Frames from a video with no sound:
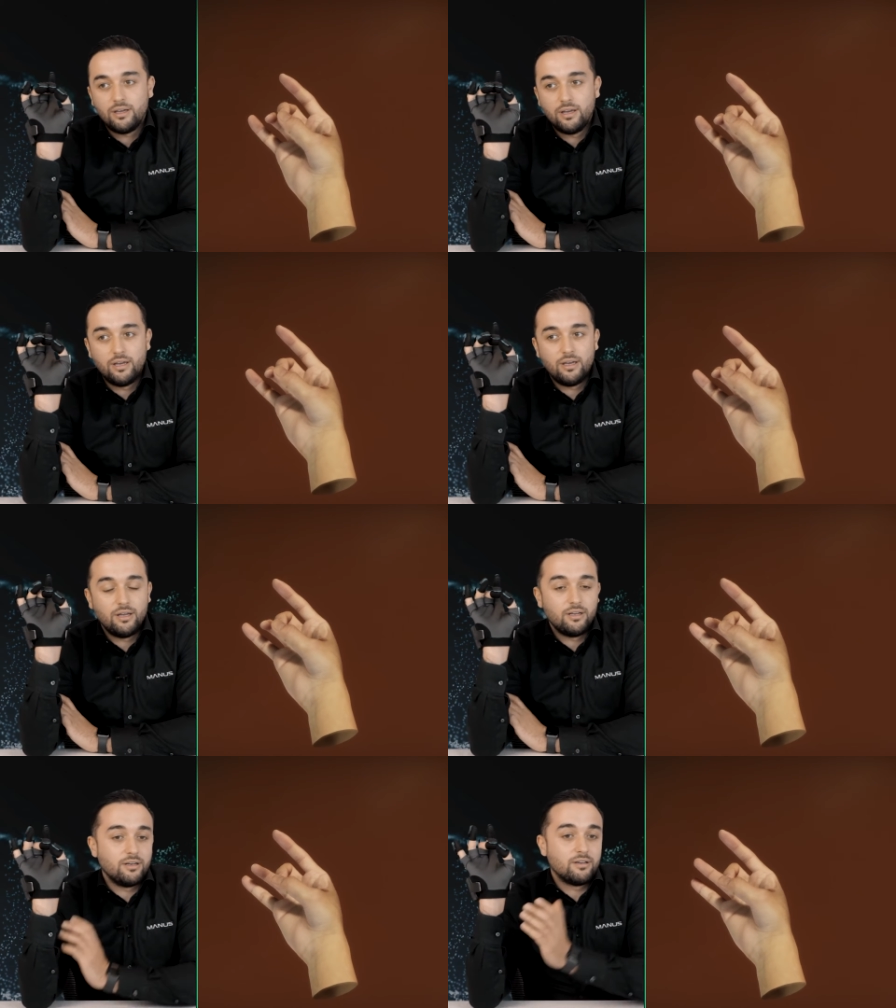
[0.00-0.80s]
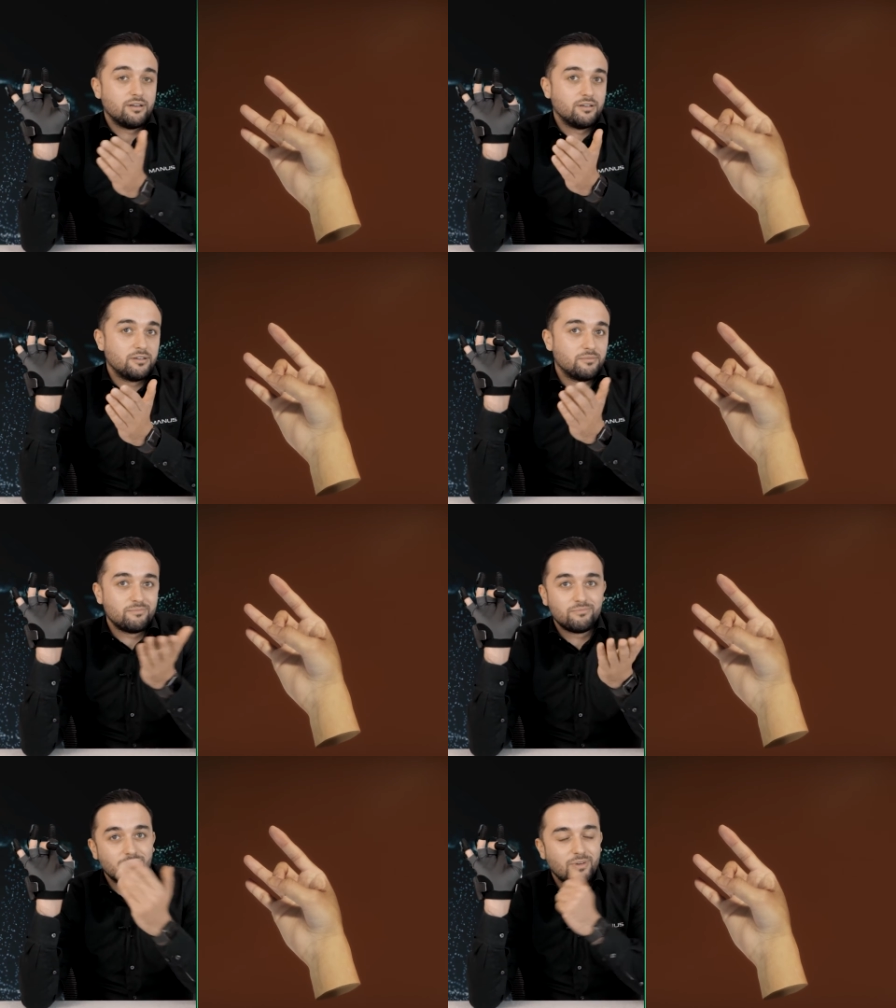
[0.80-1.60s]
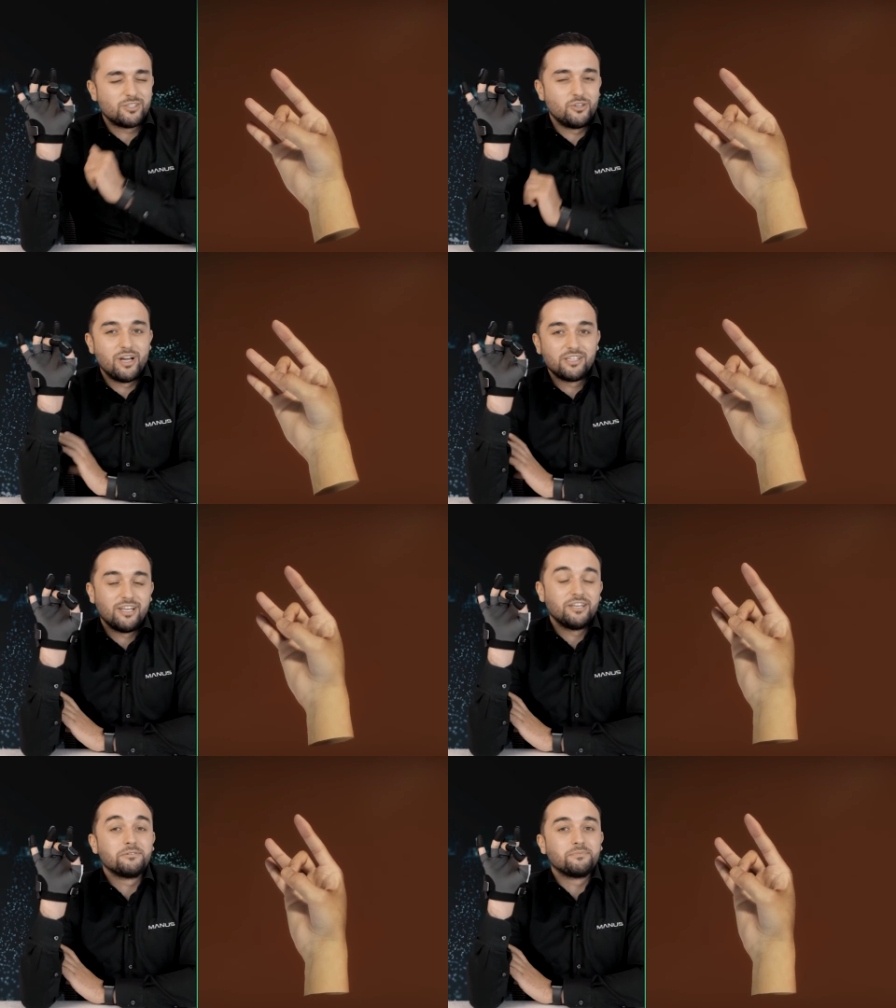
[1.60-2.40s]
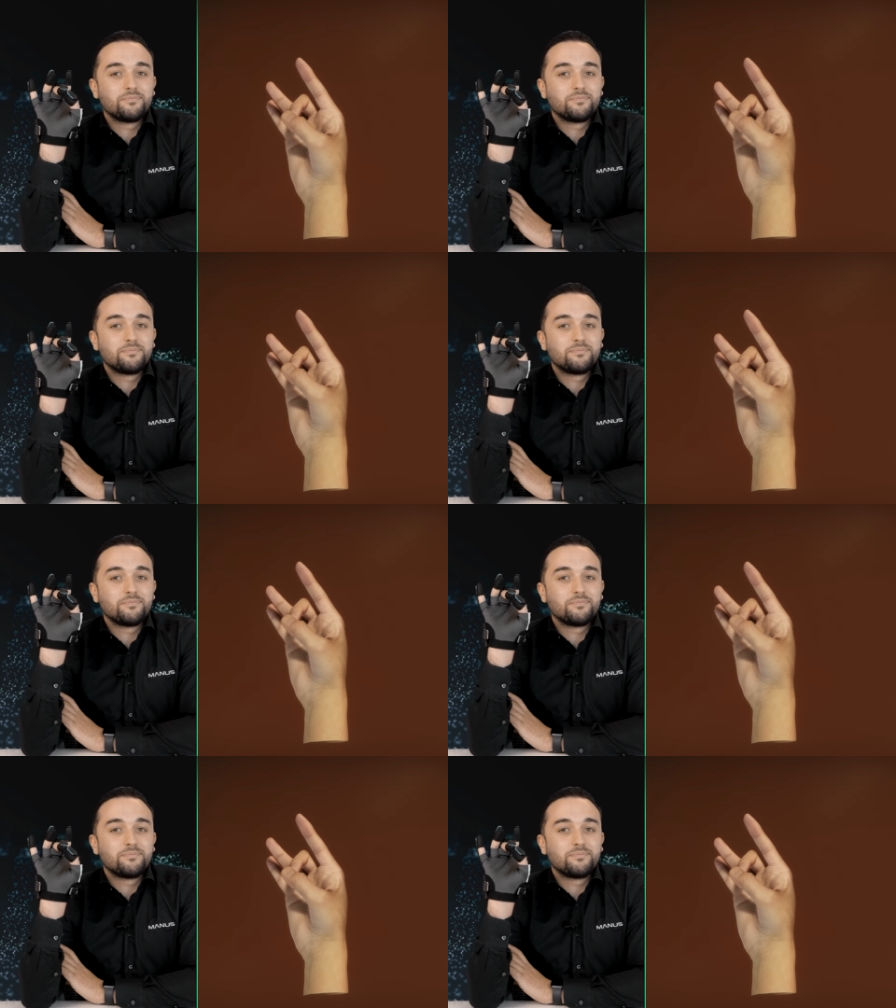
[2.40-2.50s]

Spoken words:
and I'll see you guys later.